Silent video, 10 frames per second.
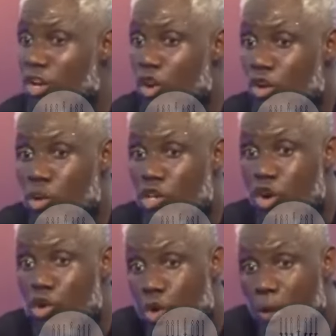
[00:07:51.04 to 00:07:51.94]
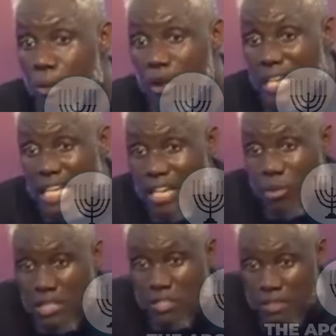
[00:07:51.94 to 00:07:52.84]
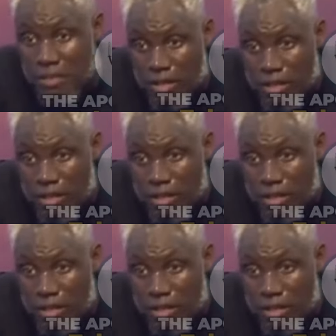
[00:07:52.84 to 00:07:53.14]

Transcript: of the Lord will not look upon iniquity.